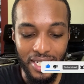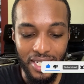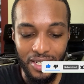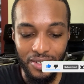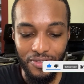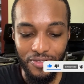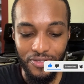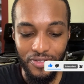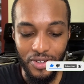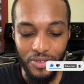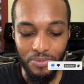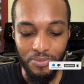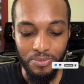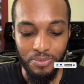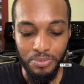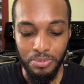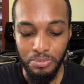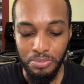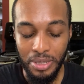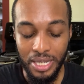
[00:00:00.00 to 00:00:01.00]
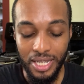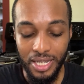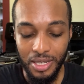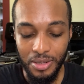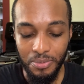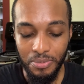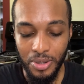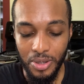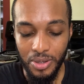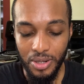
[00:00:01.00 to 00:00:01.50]
baking
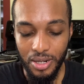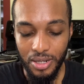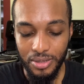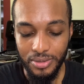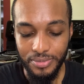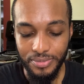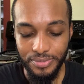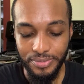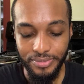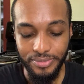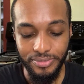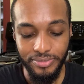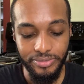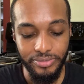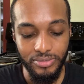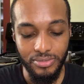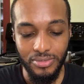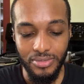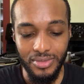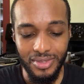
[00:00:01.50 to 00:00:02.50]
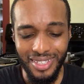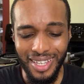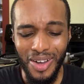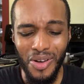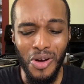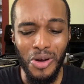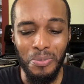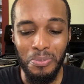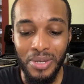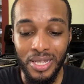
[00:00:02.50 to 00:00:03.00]
powder
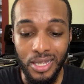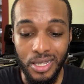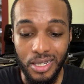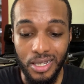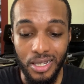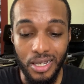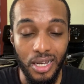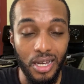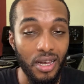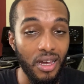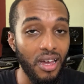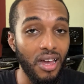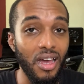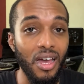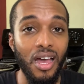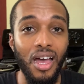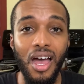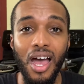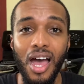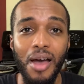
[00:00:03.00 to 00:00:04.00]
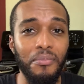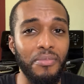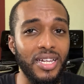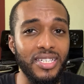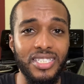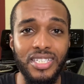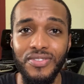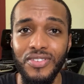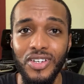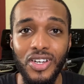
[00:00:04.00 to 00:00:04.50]
or milk. I'm
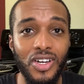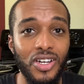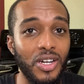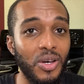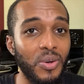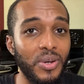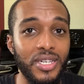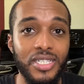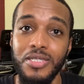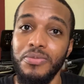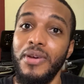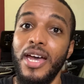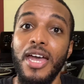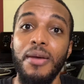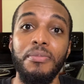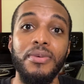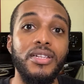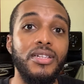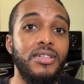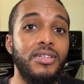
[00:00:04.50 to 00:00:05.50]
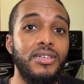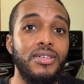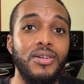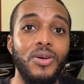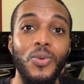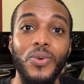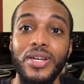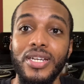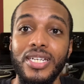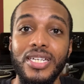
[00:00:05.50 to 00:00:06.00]
not even gonna waste my
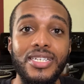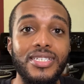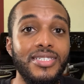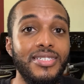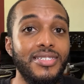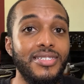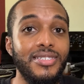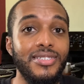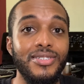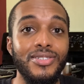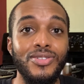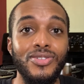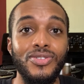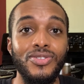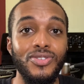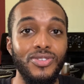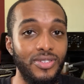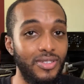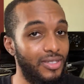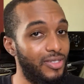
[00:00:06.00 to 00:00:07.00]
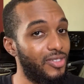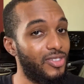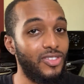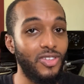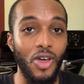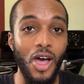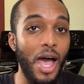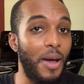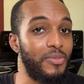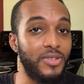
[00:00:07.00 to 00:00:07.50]
milk with this,
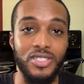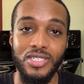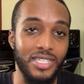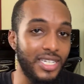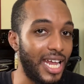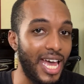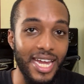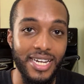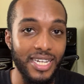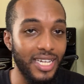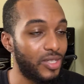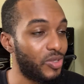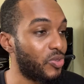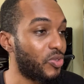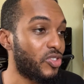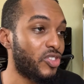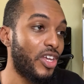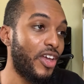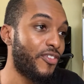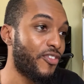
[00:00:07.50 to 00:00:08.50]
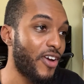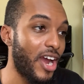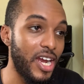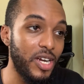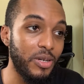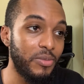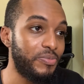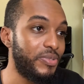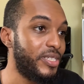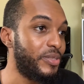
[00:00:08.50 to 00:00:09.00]
so I'm just gonna add that too. So your
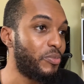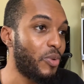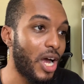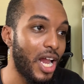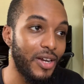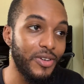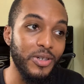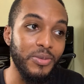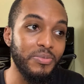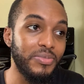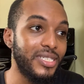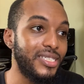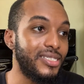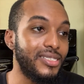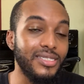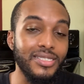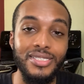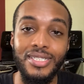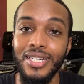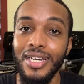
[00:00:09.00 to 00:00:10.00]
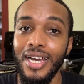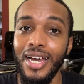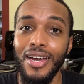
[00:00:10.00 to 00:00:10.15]
fried dumpling, boiled dumpling,